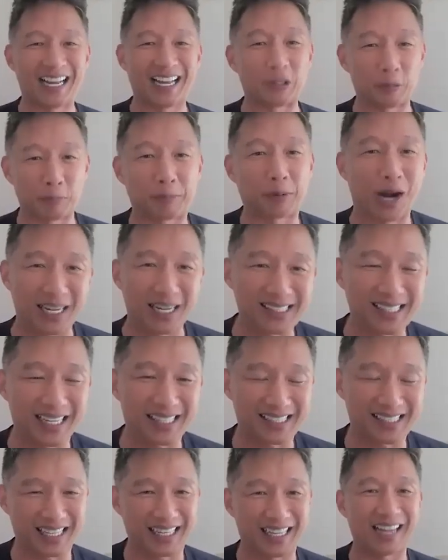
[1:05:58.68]
and you
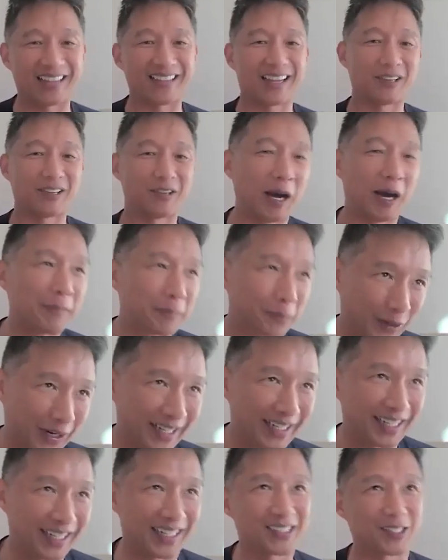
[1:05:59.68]
process it and then you
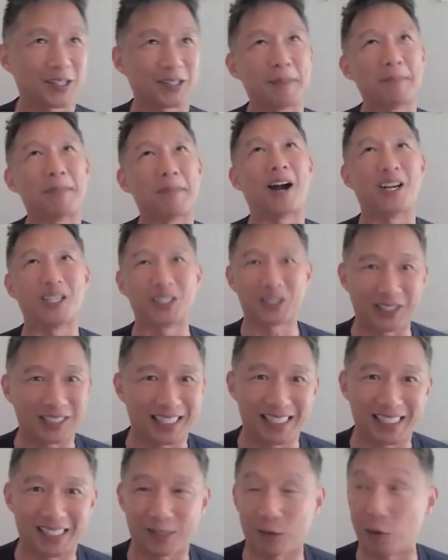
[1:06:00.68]
upgrade it. So the
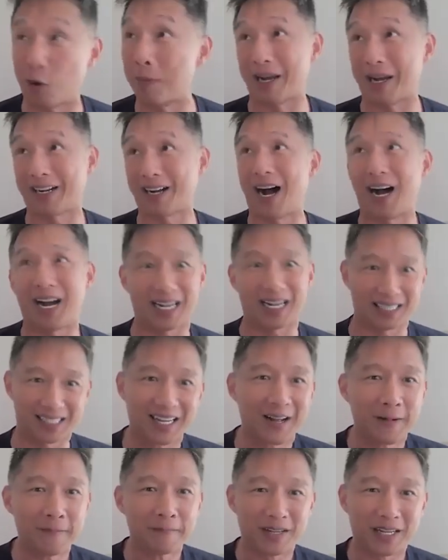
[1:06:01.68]
margin is, oh my
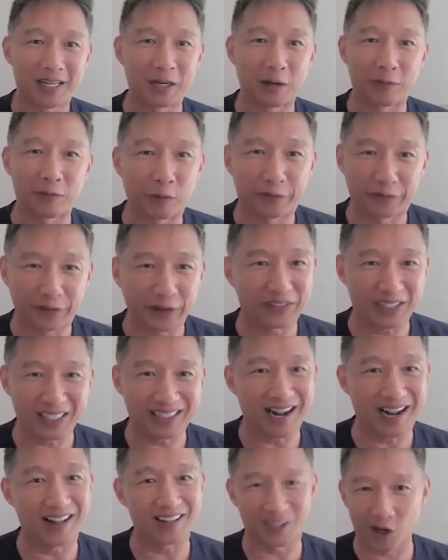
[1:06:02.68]
God, for
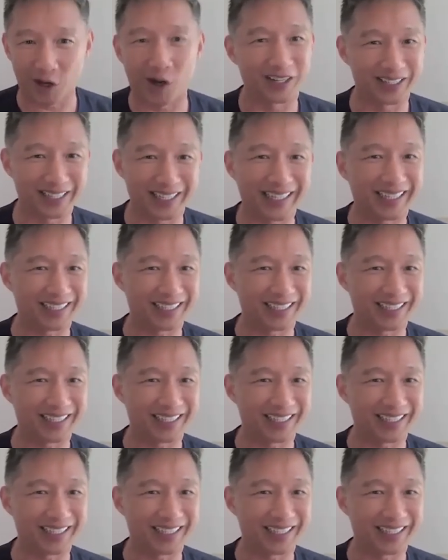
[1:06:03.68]
$50 all